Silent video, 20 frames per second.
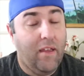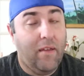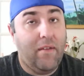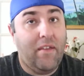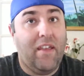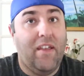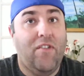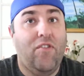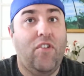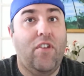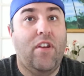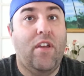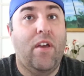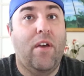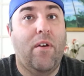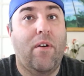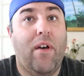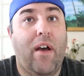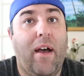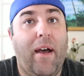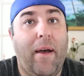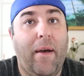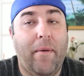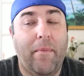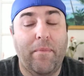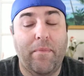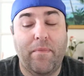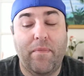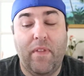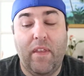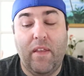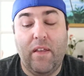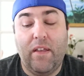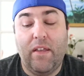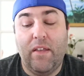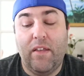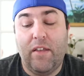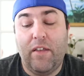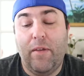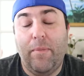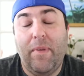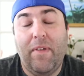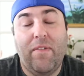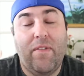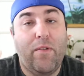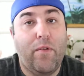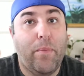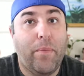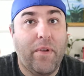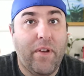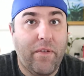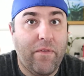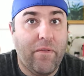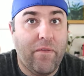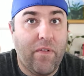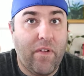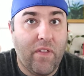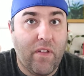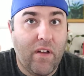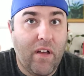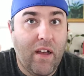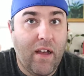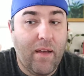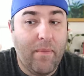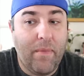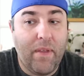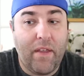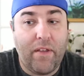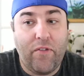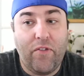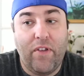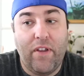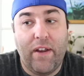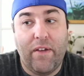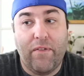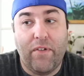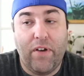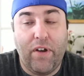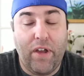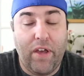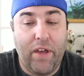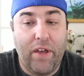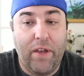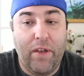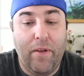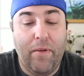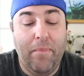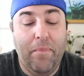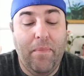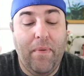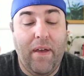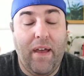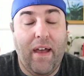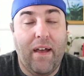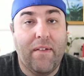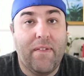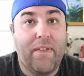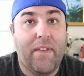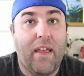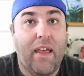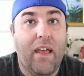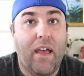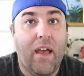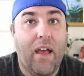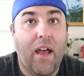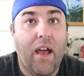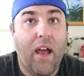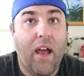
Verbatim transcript: because you know um, it could be super different from the comics. You never know. But I was like,